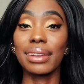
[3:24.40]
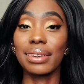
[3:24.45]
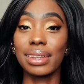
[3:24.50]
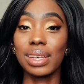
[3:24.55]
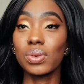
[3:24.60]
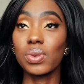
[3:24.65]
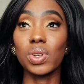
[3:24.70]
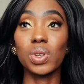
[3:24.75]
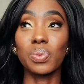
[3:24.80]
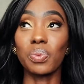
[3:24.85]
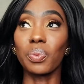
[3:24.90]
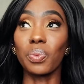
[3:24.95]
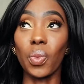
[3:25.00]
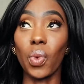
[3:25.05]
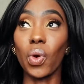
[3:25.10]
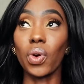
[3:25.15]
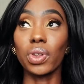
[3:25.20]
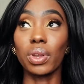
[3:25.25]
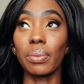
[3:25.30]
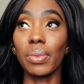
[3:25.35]
this was the
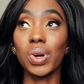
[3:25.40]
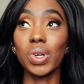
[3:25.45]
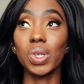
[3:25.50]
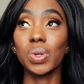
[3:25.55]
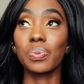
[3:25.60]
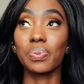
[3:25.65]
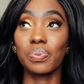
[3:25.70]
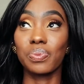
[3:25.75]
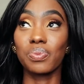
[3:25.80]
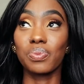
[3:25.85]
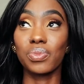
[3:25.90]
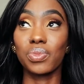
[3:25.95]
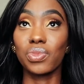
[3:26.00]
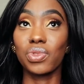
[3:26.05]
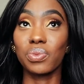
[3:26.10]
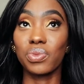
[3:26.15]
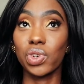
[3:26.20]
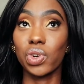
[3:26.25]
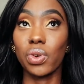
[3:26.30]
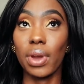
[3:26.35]
most
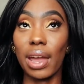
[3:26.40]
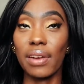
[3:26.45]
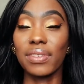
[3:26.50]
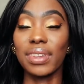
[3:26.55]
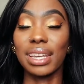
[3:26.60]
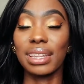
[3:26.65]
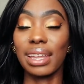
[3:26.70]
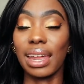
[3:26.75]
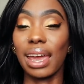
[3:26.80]
traveling